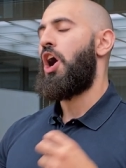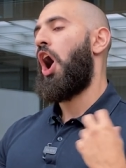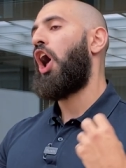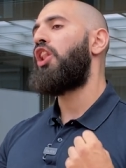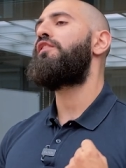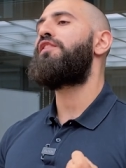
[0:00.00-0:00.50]

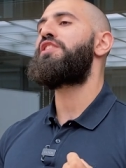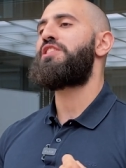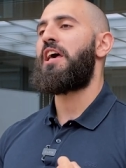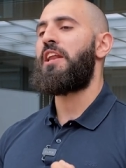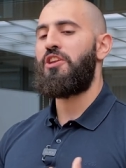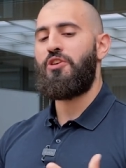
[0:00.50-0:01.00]
All of a
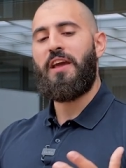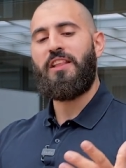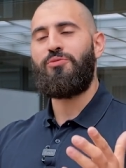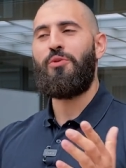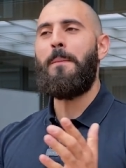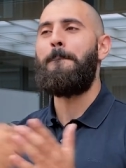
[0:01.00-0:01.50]
sudden, you get
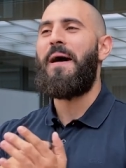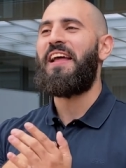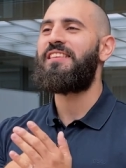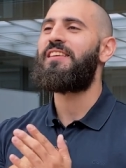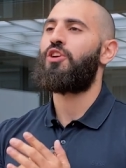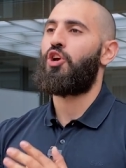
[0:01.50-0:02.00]
to embed
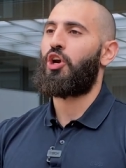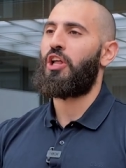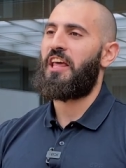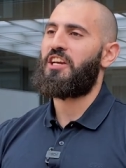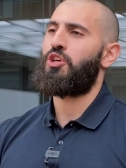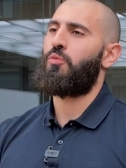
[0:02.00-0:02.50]
your
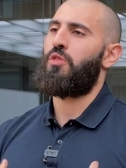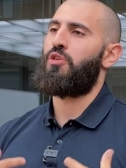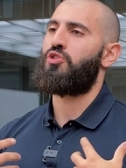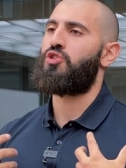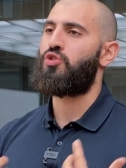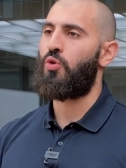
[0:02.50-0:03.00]
collection with a
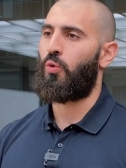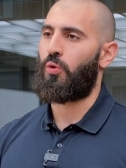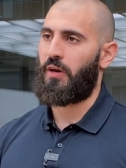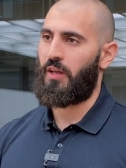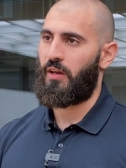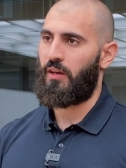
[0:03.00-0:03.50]
story.